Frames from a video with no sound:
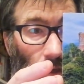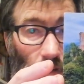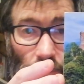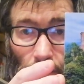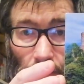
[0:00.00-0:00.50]

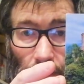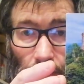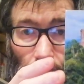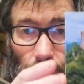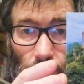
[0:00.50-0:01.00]
in
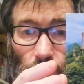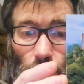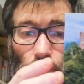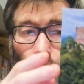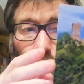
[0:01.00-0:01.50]
Germany.
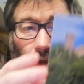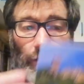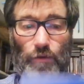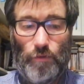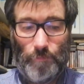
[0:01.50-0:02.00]
So
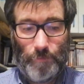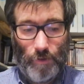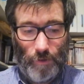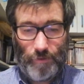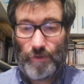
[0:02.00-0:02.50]
thank you,
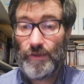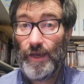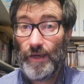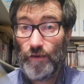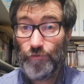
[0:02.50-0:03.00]

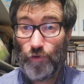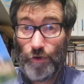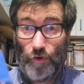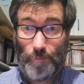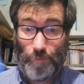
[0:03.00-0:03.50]
Tatiana,
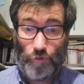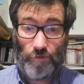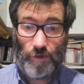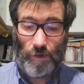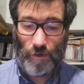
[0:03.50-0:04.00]
for your
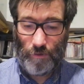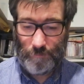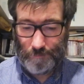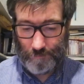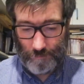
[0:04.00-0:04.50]
postcard.
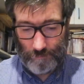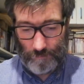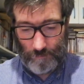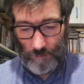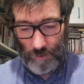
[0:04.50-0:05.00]

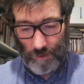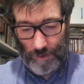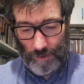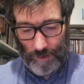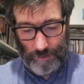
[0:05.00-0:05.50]

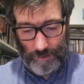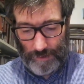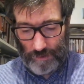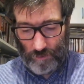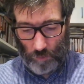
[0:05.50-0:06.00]
The
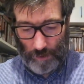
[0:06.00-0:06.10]
next